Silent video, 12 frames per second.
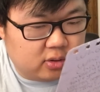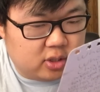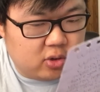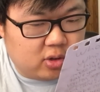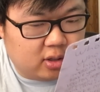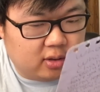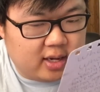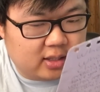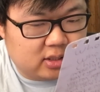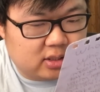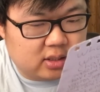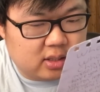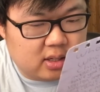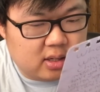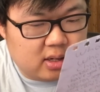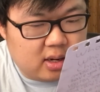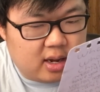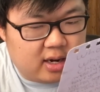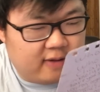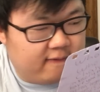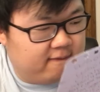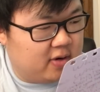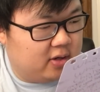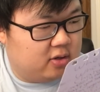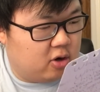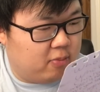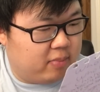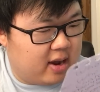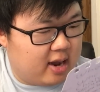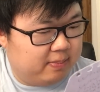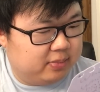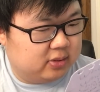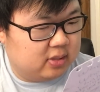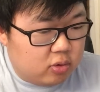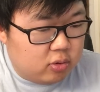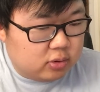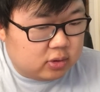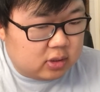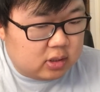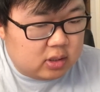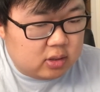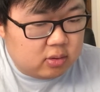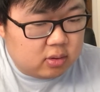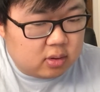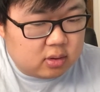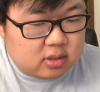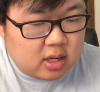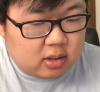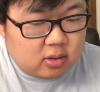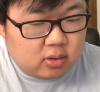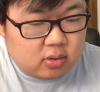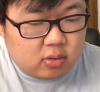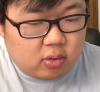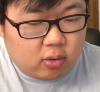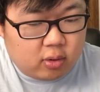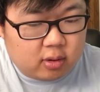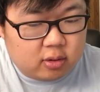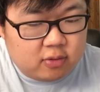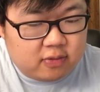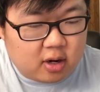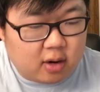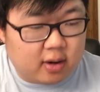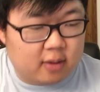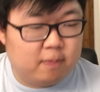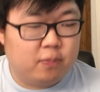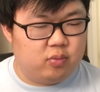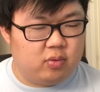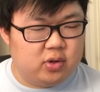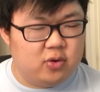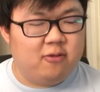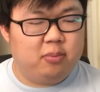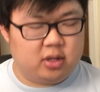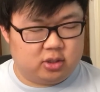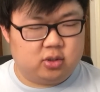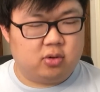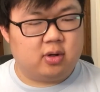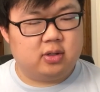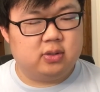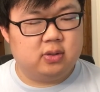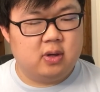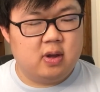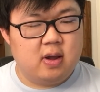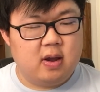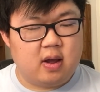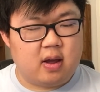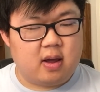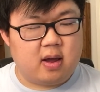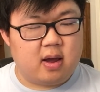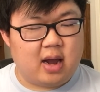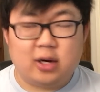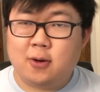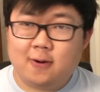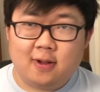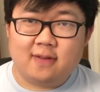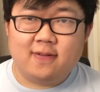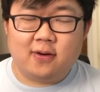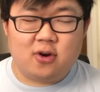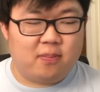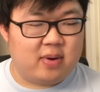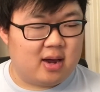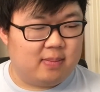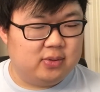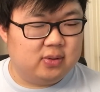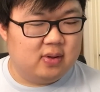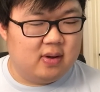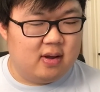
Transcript: Do you collect any Funko Pops? Who's cuter, Deku or Luffy? All right, we do have plush toys. I don't collect Funko Pops.